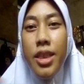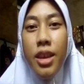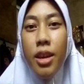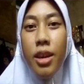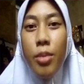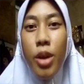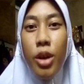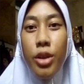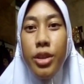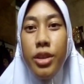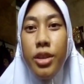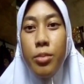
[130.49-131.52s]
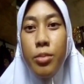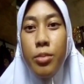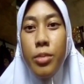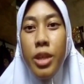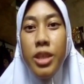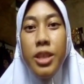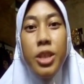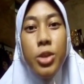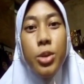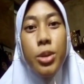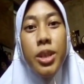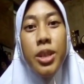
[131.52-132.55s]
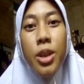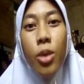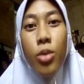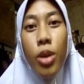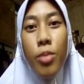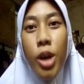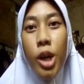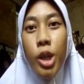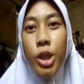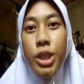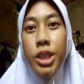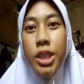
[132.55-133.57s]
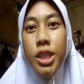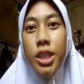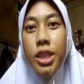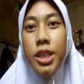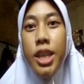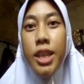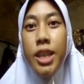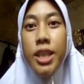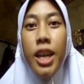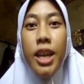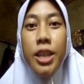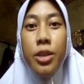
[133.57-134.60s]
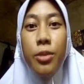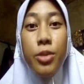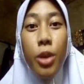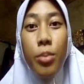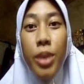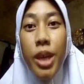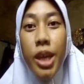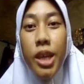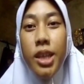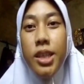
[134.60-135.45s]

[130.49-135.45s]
think about if the student know about that kind of topic,